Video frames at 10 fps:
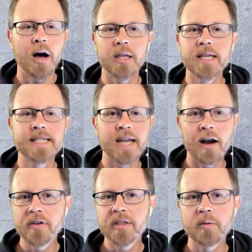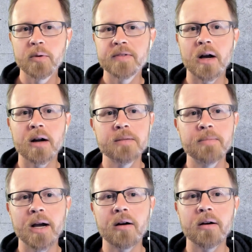Uh, links to everything we've talked
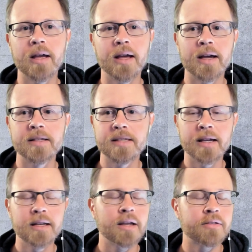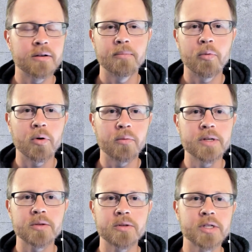about and uh, any other important
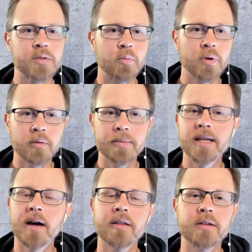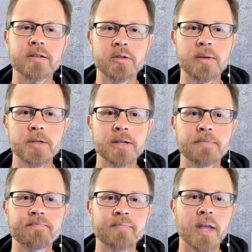resources will be down in the
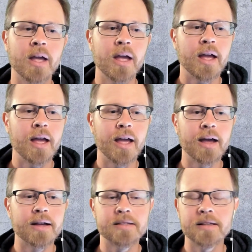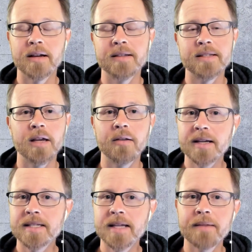description. And uh, until
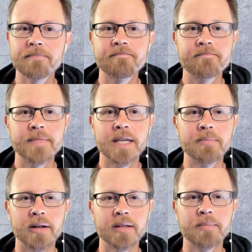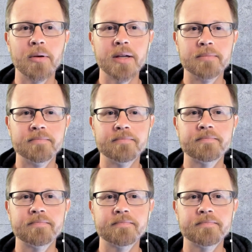next time, keep on deploying.